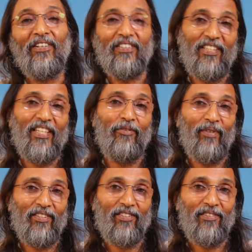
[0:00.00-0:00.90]

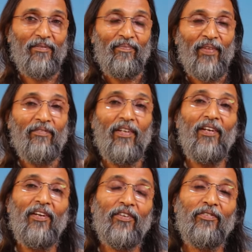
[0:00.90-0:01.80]
consequence. We
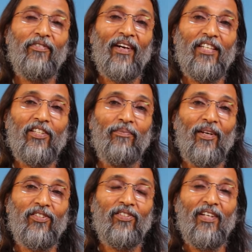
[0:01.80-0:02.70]
will not find
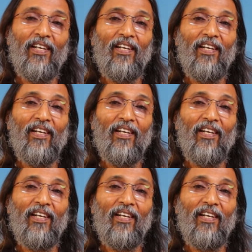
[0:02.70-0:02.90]
much